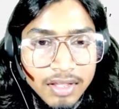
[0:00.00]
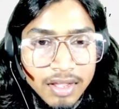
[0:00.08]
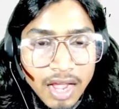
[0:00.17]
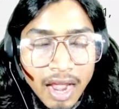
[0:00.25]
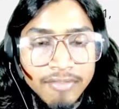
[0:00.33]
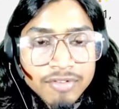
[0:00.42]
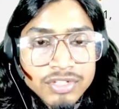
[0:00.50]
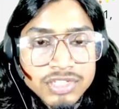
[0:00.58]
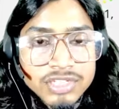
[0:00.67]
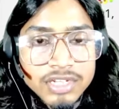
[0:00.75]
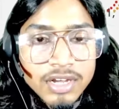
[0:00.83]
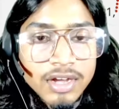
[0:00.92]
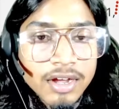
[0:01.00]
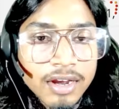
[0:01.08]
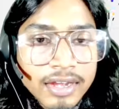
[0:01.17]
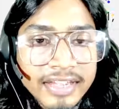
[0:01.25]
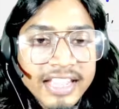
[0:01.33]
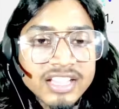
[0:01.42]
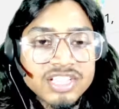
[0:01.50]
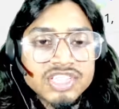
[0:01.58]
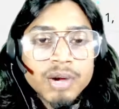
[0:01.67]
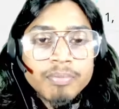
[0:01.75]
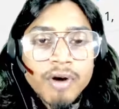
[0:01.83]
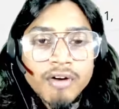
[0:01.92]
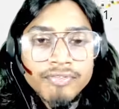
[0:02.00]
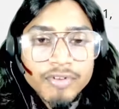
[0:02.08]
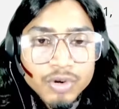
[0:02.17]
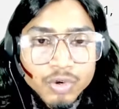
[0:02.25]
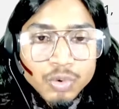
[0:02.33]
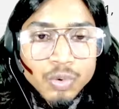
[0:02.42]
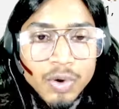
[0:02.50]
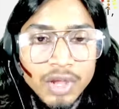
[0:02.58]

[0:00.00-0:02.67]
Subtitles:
I have to take the jump of 2.